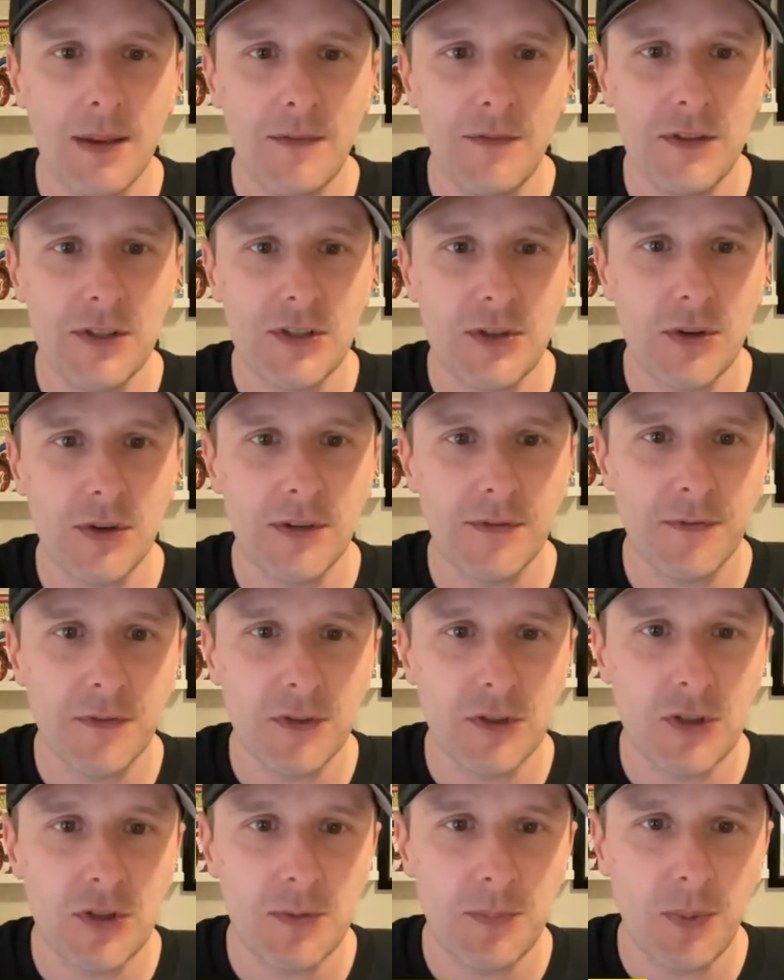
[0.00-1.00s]
If you sold it
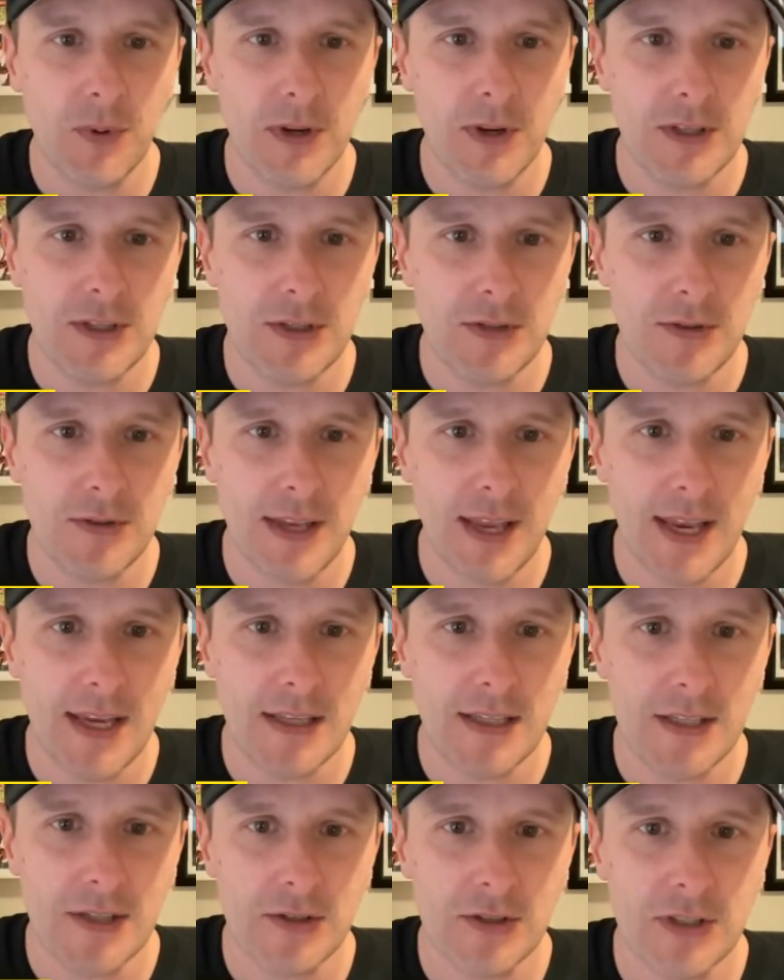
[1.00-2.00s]
for
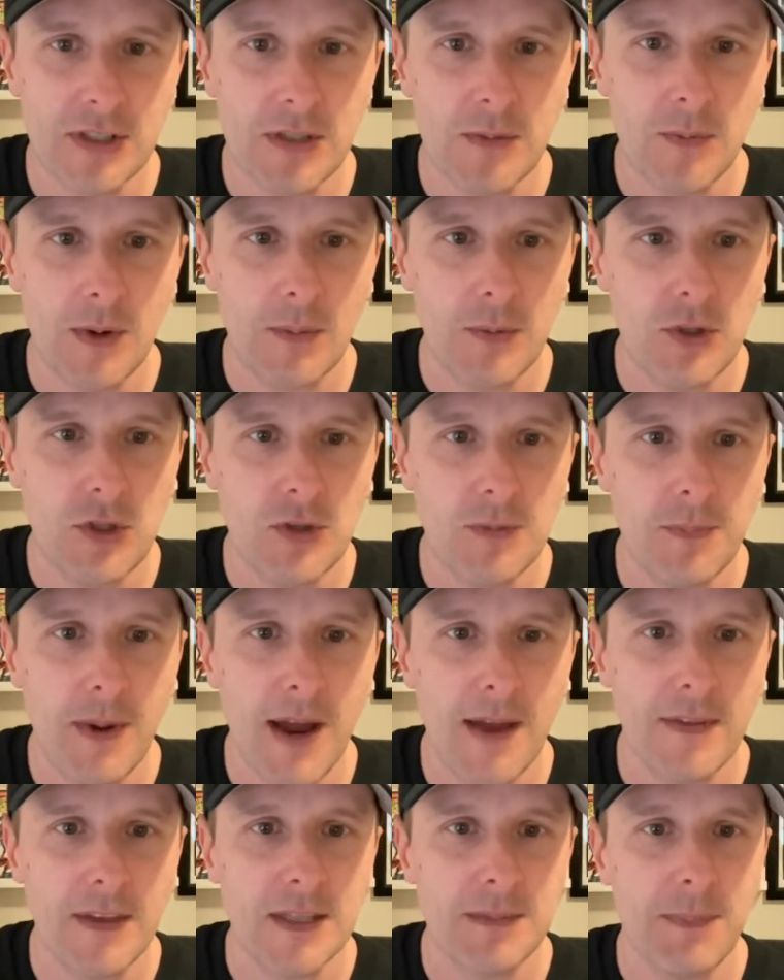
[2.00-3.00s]
2.2K, seriously, what would you
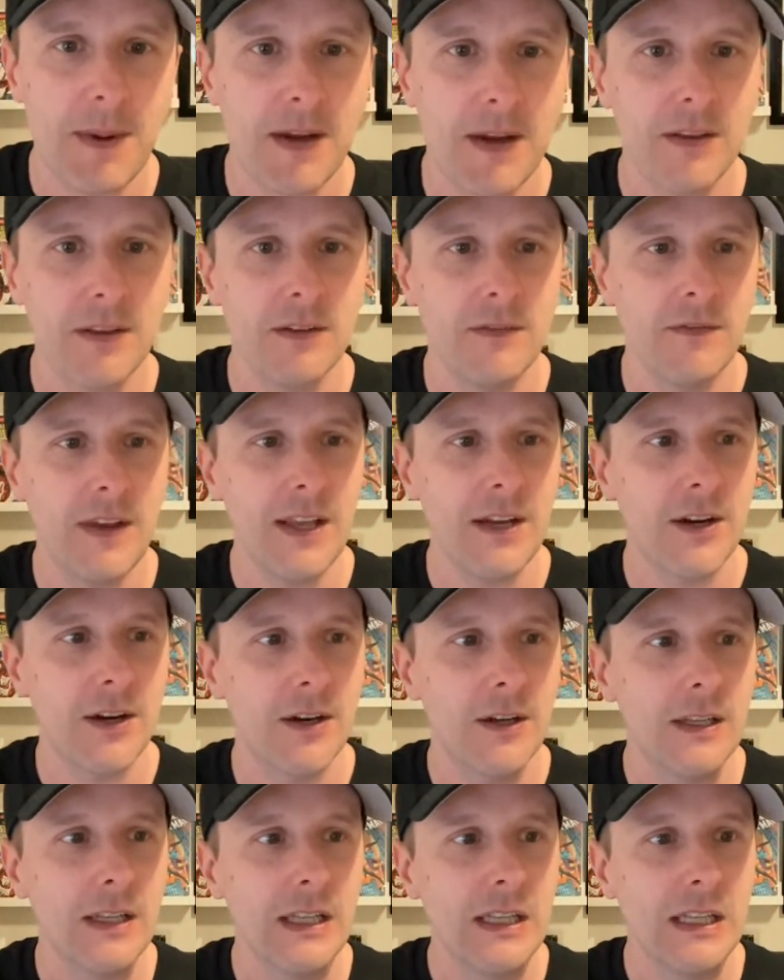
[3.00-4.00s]
buy that's better than
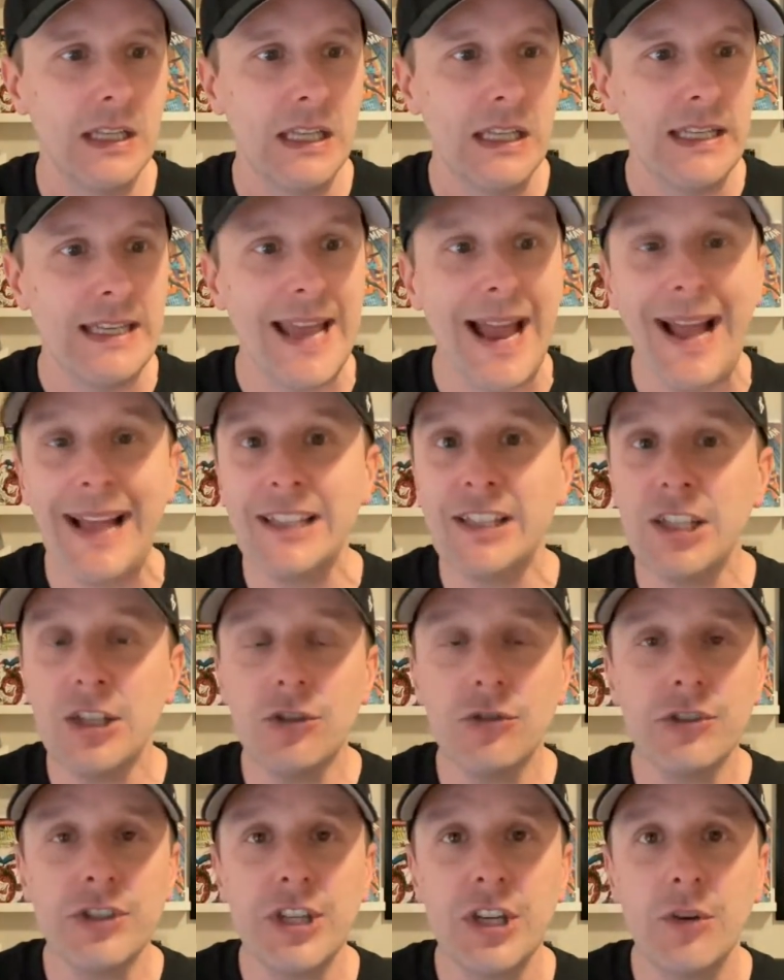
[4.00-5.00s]
Vader? Yeah, it's
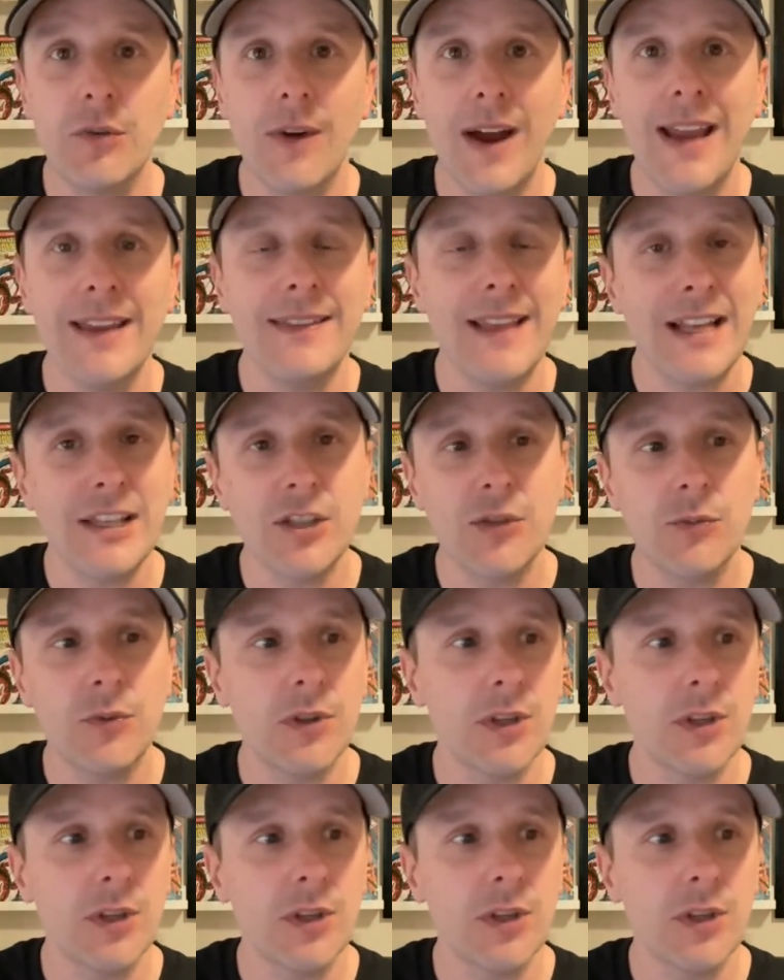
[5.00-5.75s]
interesting, right? That's a